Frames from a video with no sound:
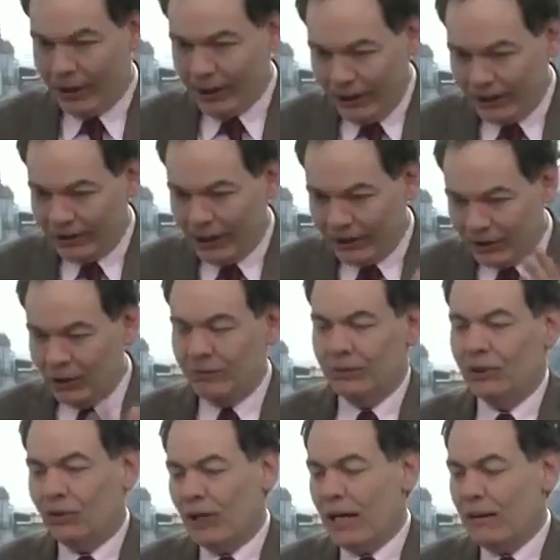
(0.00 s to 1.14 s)
markets, as
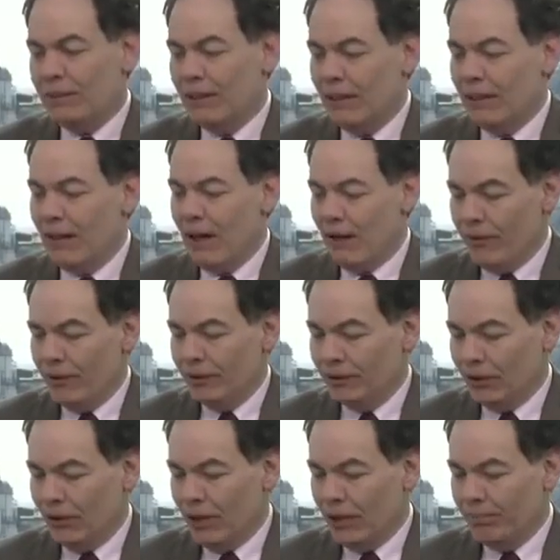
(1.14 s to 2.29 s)
you've described it and
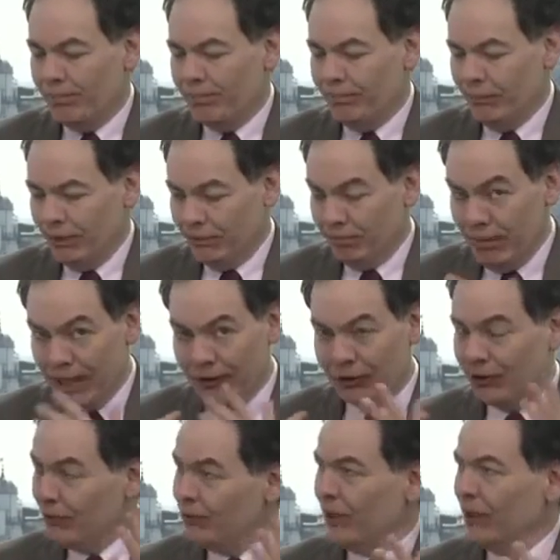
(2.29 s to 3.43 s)
others, are at a
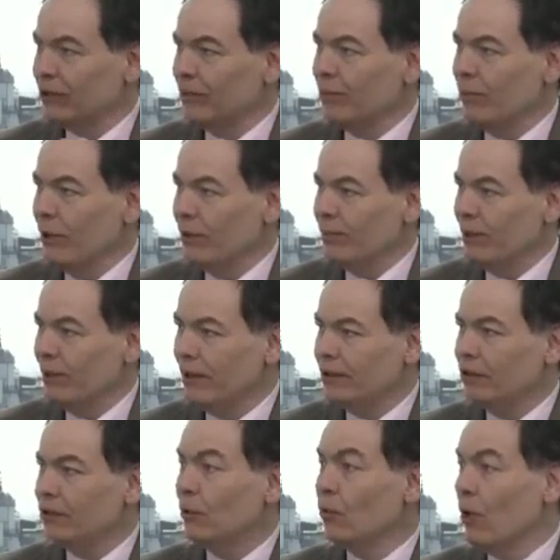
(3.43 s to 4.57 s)
major inflection point
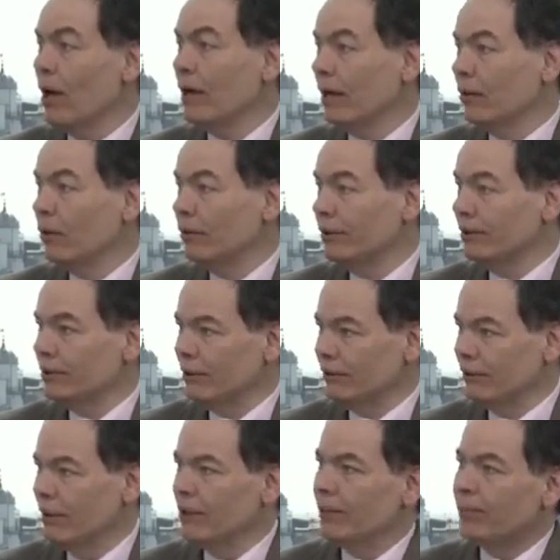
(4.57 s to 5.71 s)
because there's a run on gold and
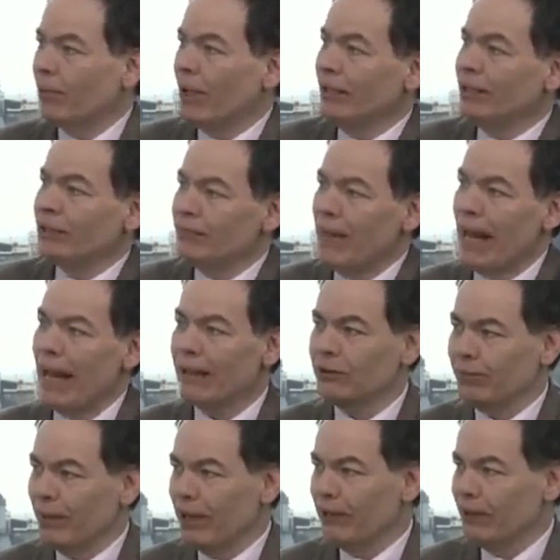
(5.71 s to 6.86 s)
silver. The price
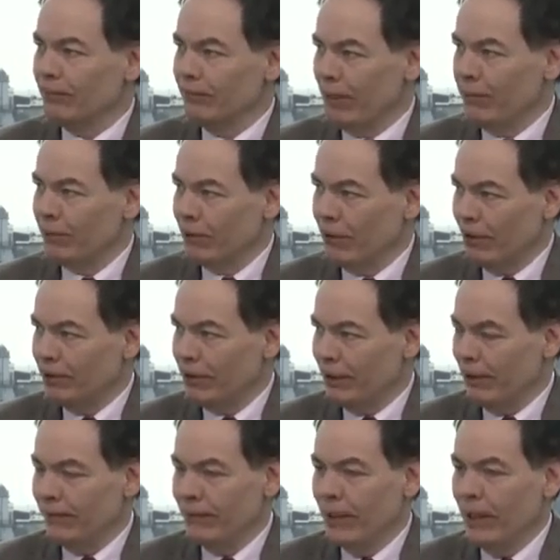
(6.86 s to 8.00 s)
smash by the paper
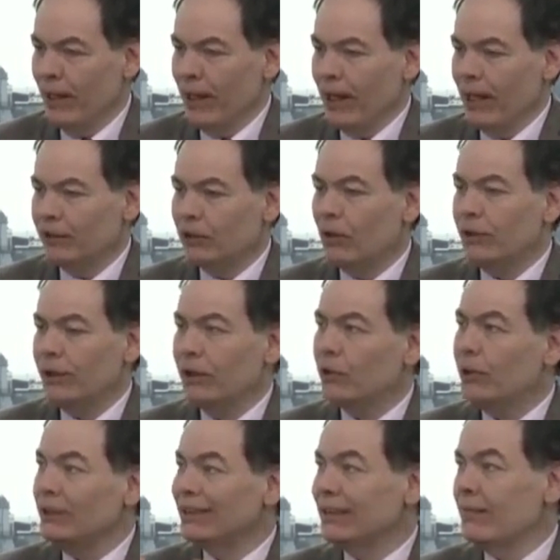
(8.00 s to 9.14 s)
cartel has only
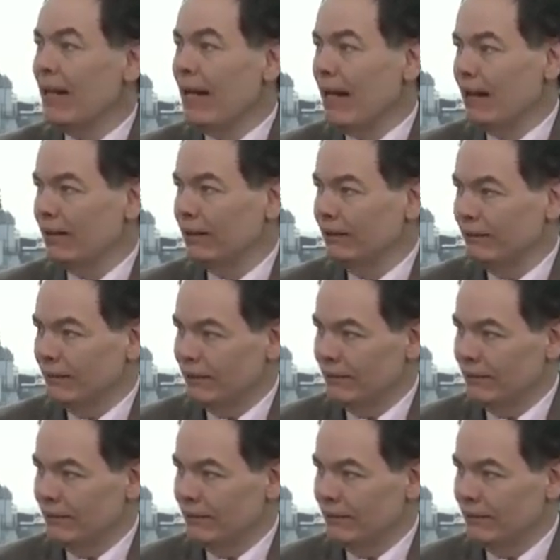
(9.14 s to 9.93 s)
increased demand.